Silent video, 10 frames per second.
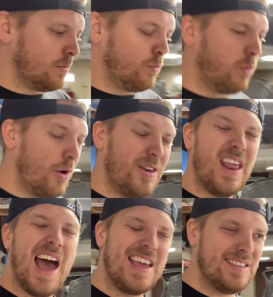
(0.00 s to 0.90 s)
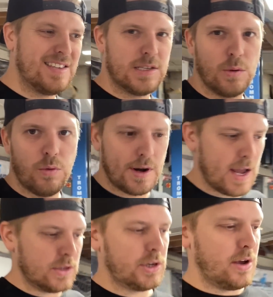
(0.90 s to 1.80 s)
180 to
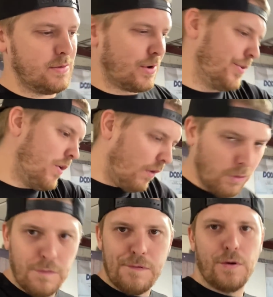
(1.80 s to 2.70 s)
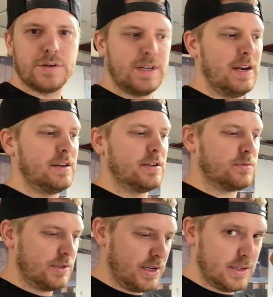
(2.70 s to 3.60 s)
182 on all 4 cylinders,
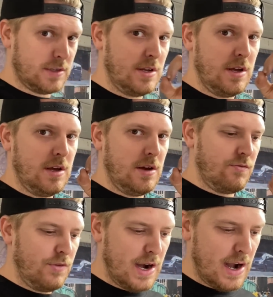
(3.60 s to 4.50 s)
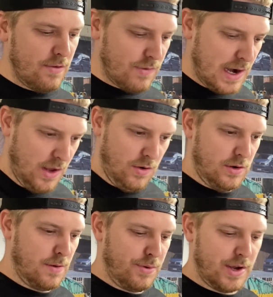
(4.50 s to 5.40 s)
which is really, really good
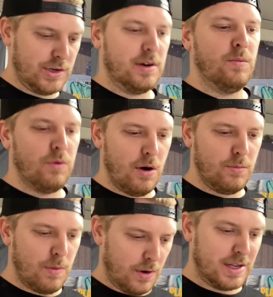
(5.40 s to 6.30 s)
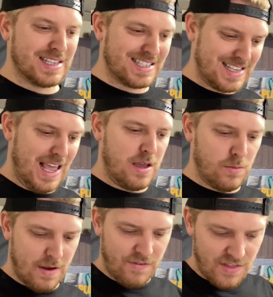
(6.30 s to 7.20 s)
compression and what we wanted to see
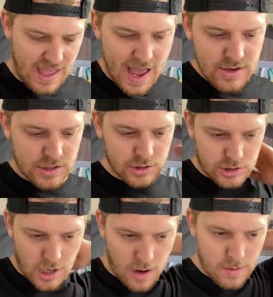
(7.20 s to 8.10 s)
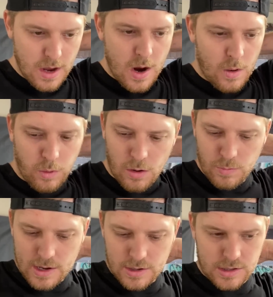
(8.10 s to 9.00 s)
with the engine. So what
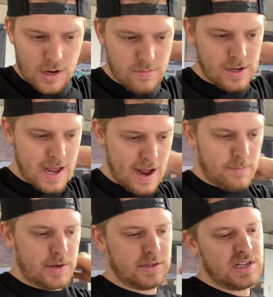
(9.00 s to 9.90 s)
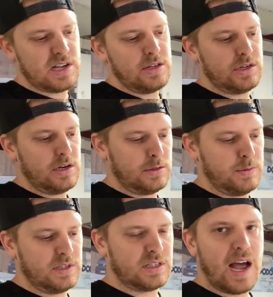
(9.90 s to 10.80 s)
we're going to do now, because this engine has
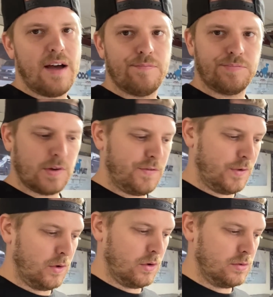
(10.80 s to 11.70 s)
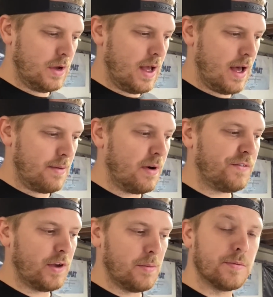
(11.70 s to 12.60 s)
been sat for a
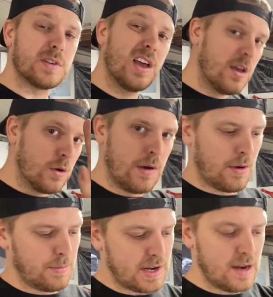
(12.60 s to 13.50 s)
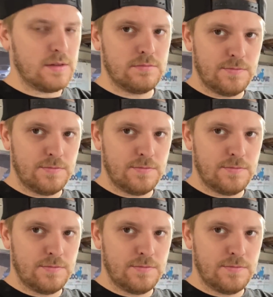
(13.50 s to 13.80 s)
few months, quick one, we did